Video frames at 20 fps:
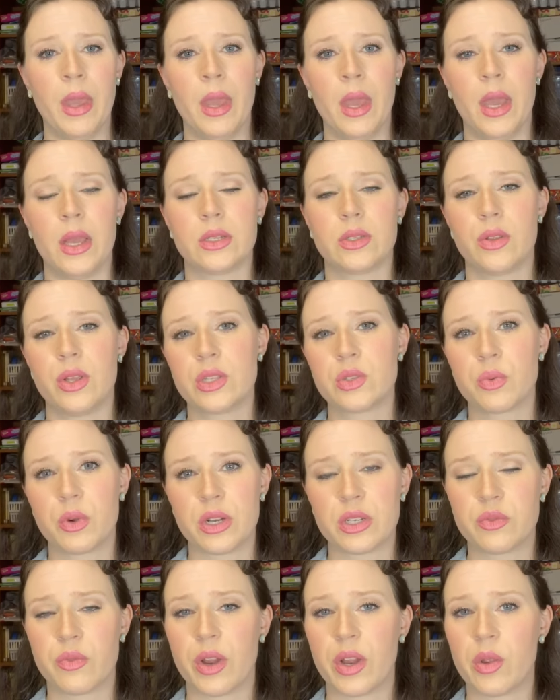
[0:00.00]
And so that's where
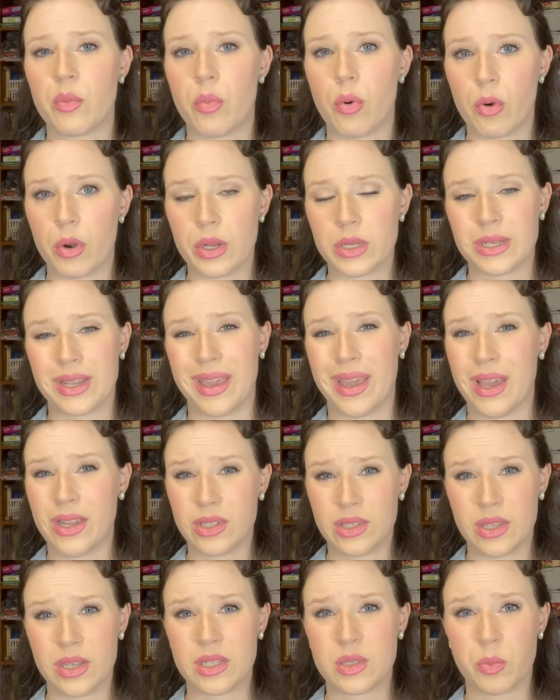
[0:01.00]
it's very important to
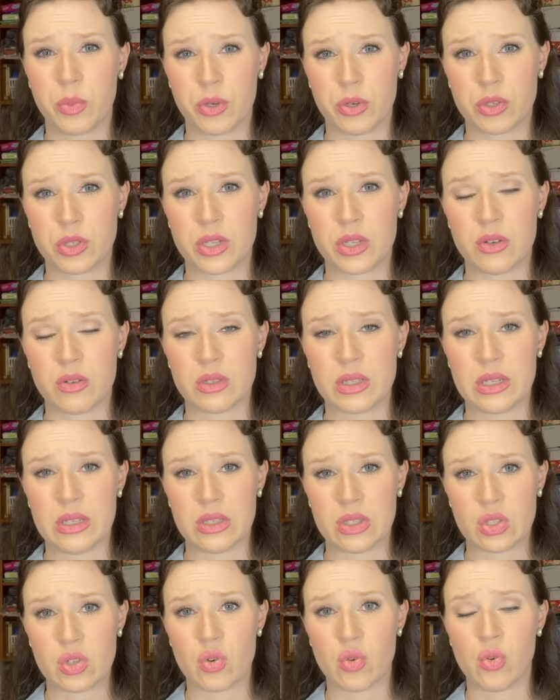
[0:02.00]
catch these splinter skills in
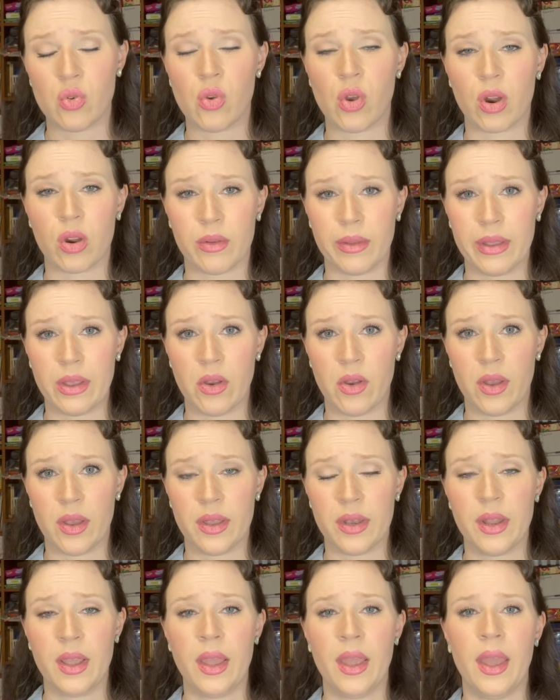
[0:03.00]
school early
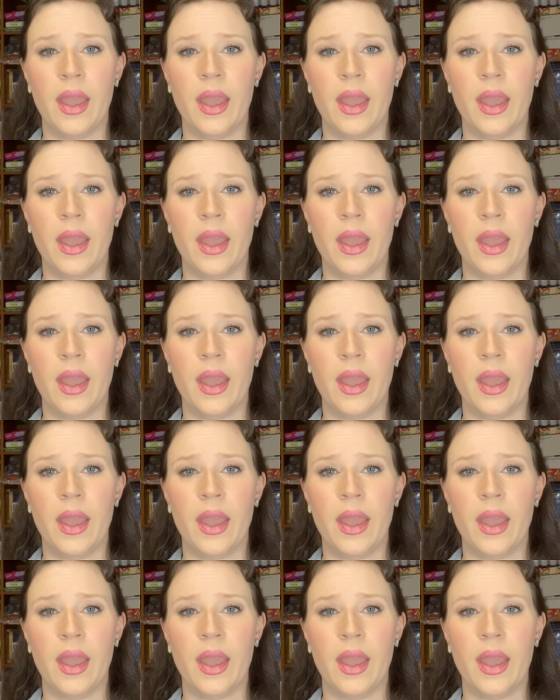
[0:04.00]
on.